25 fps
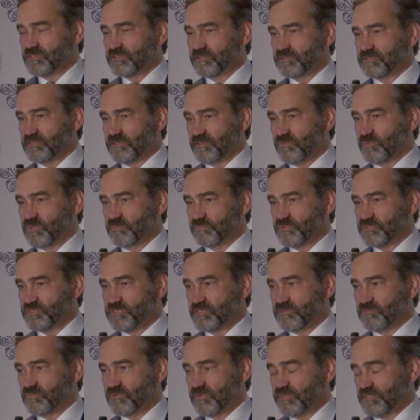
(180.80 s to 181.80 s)
under a
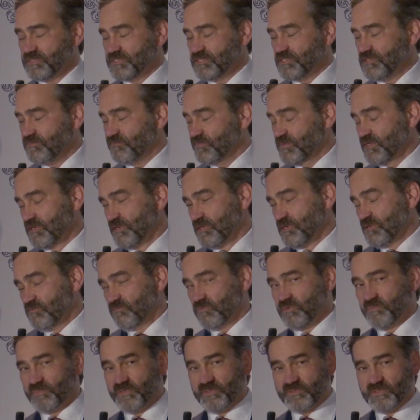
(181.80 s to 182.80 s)
1% royalty
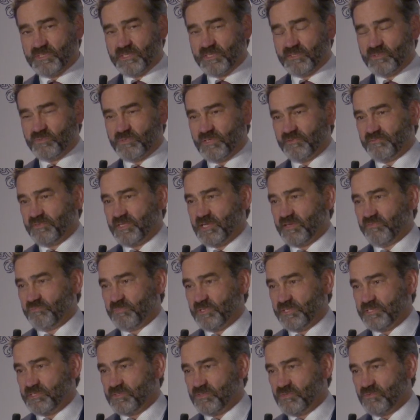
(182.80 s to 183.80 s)
for about $12.5
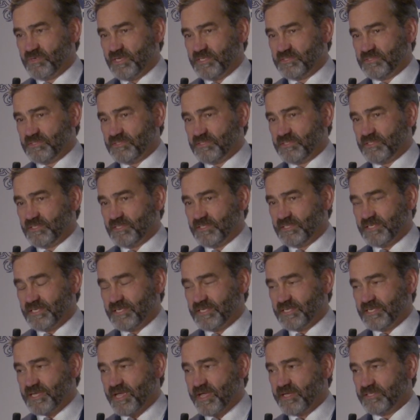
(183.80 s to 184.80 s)
million US
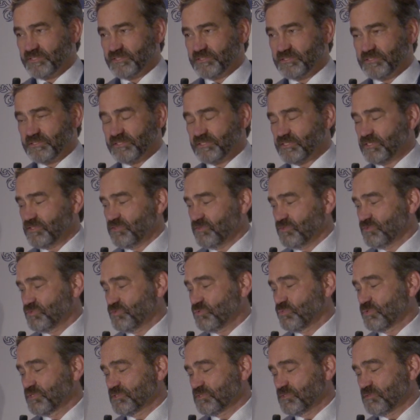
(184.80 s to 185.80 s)
cash, you know,
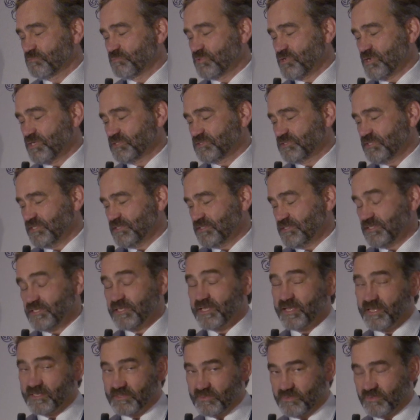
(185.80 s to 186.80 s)
towards the project
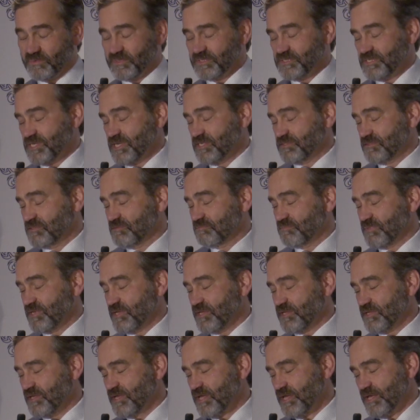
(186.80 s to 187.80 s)
and towards Aston
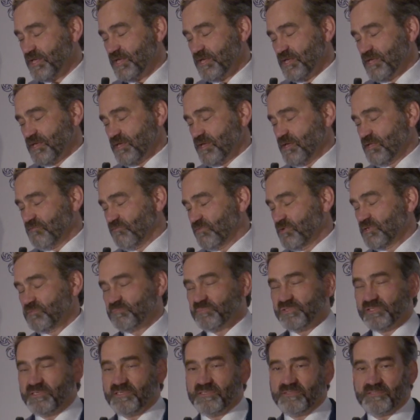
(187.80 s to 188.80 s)
Bay, and very
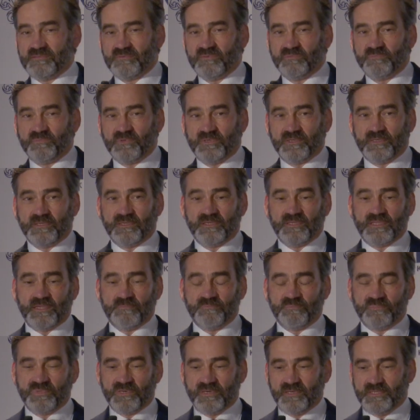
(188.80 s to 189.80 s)
pleased to
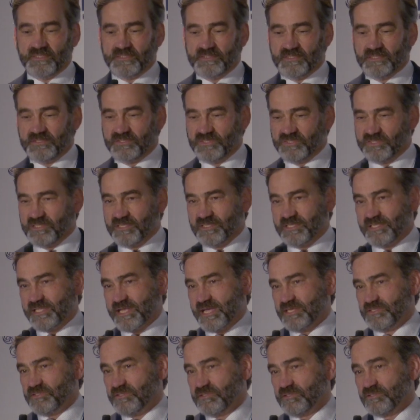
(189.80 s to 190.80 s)
have brought just in the
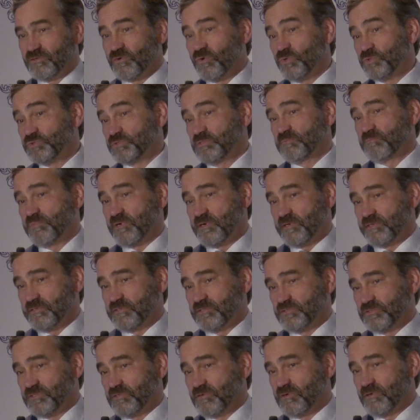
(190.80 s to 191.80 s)
last year Ocean
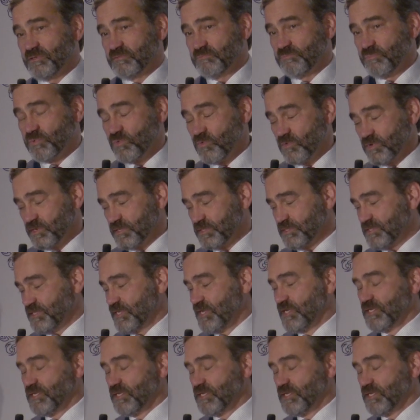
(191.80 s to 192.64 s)
Partners on board.